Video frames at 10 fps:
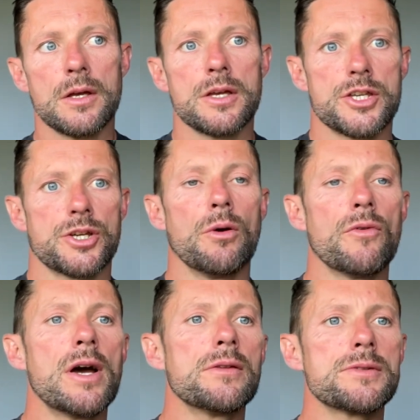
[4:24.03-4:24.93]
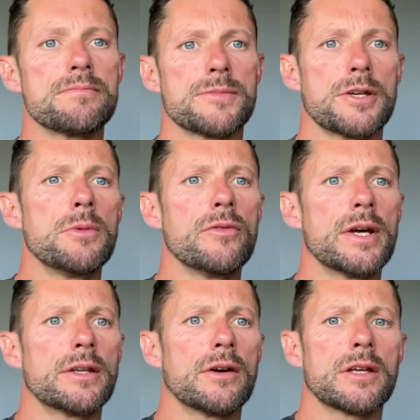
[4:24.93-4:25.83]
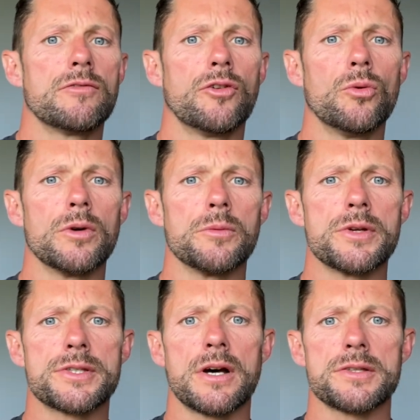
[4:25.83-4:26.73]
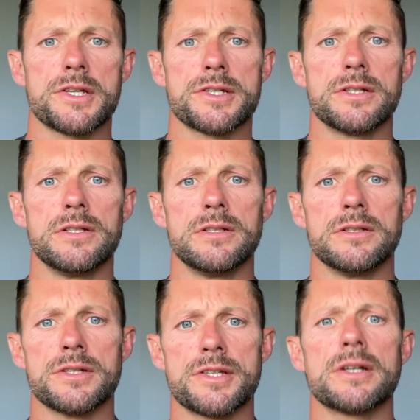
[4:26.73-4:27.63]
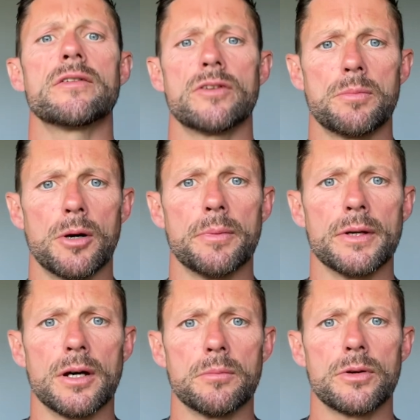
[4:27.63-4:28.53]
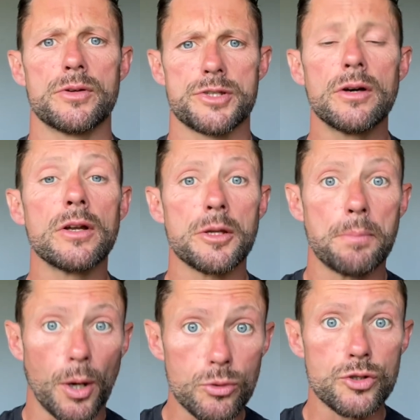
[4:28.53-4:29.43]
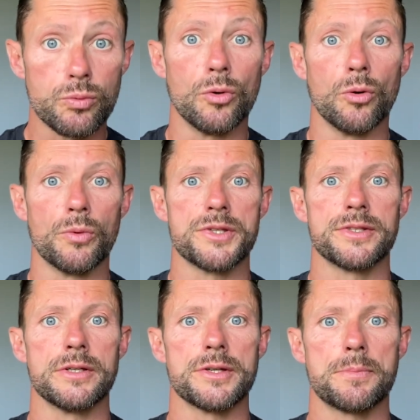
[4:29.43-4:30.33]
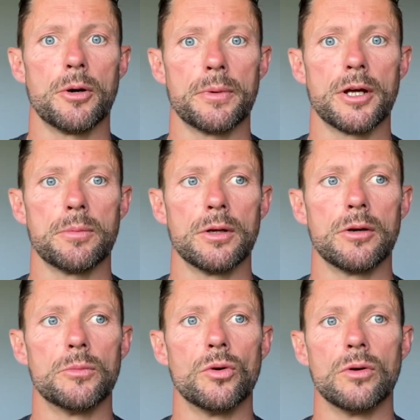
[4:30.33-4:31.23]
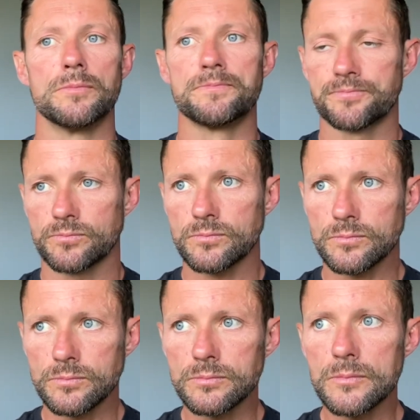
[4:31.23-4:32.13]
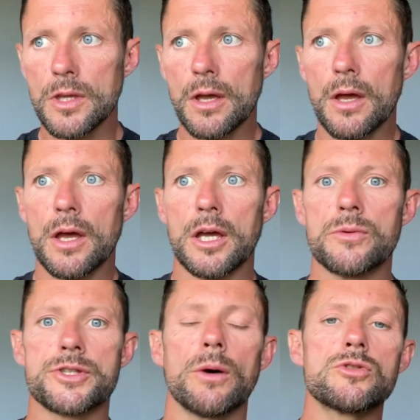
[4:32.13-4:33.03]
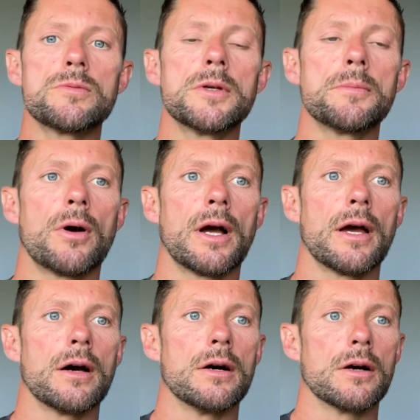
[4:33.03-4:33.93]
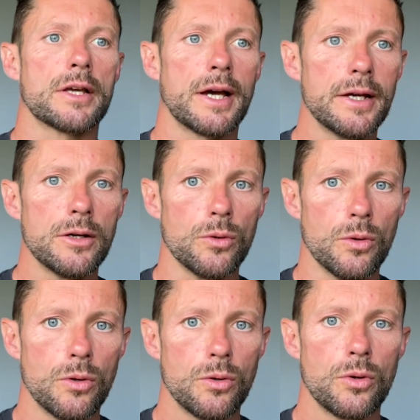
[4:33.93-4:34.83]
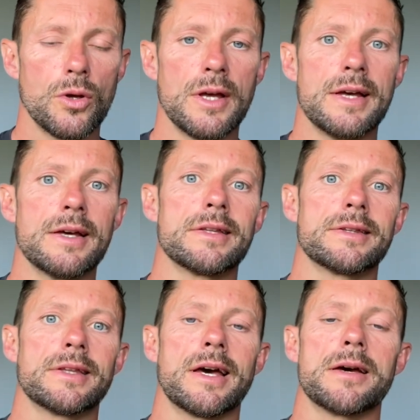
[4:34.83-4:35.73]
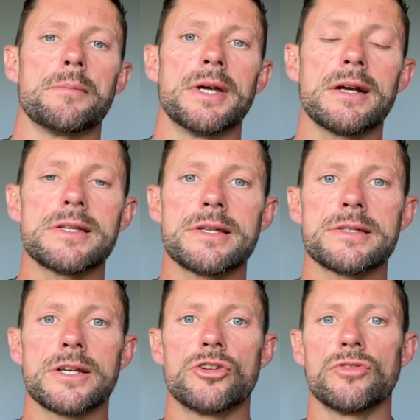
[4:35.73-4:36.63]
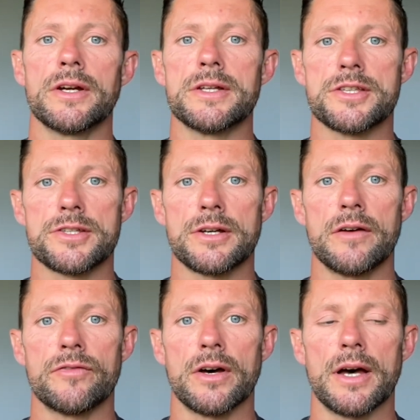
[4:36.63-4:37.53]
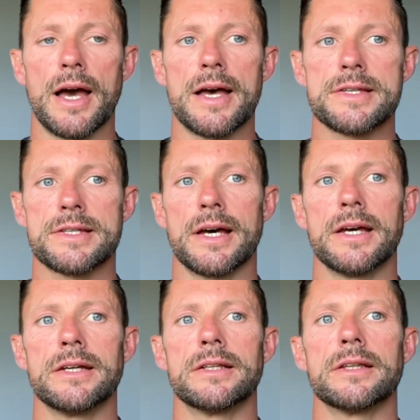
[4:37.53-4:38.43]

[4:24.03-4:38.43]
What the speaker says: So somewhere around 1940, we start to see cipher popping up. Certainly post-war, we see it popping up a lot more. It was told to me by Ko that Miyagi Sensei created cipher as a